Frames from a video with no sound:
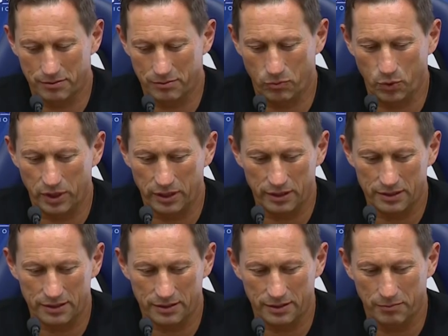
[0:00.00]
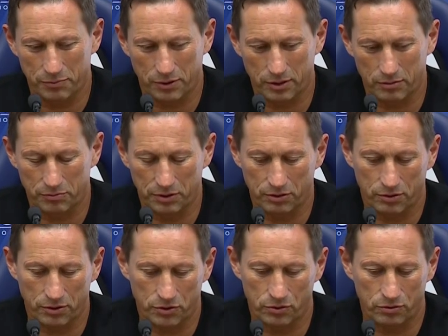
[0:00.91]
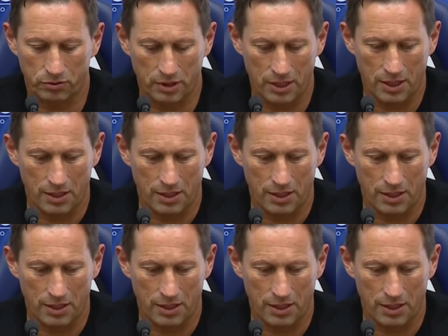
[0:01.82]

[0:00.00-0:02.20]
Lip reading: win is important, because you